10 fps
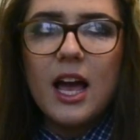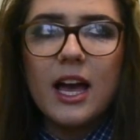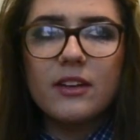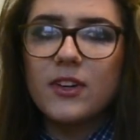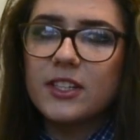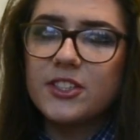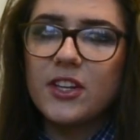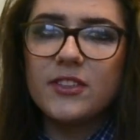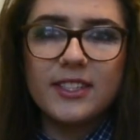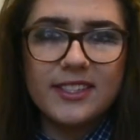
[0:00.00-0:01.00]
and thus
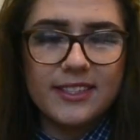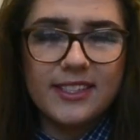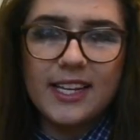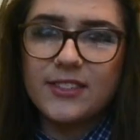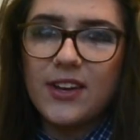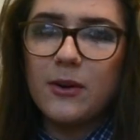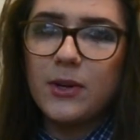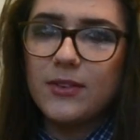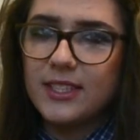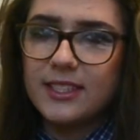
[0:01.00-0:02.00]
shows the success of how
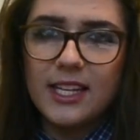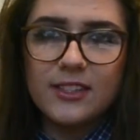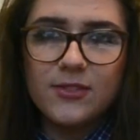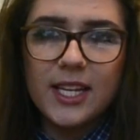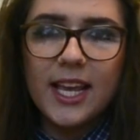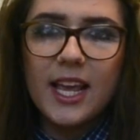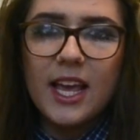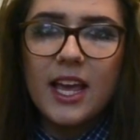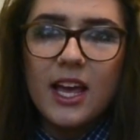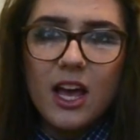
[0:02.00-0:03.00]
we were successfully
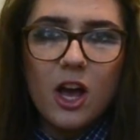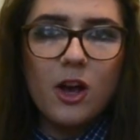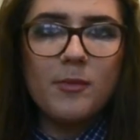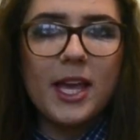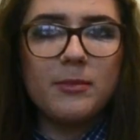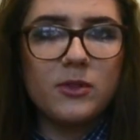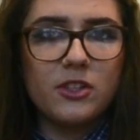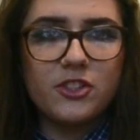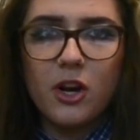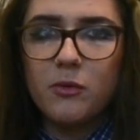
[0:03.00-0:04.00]
able
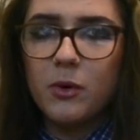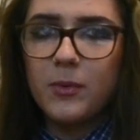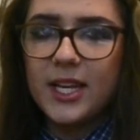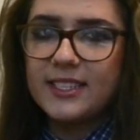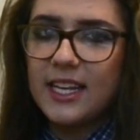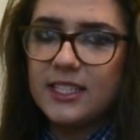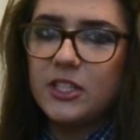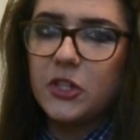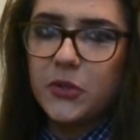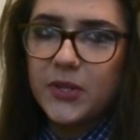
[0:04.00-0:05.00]
to show what we
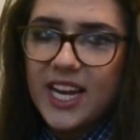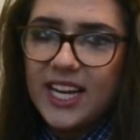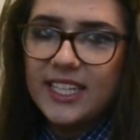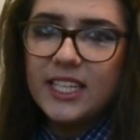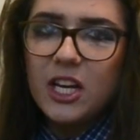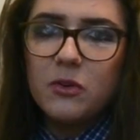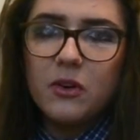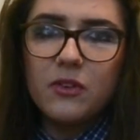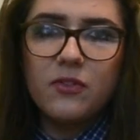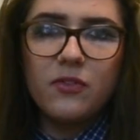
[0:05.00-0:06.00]
intended to create,
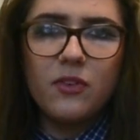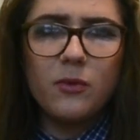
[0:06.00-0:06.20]
with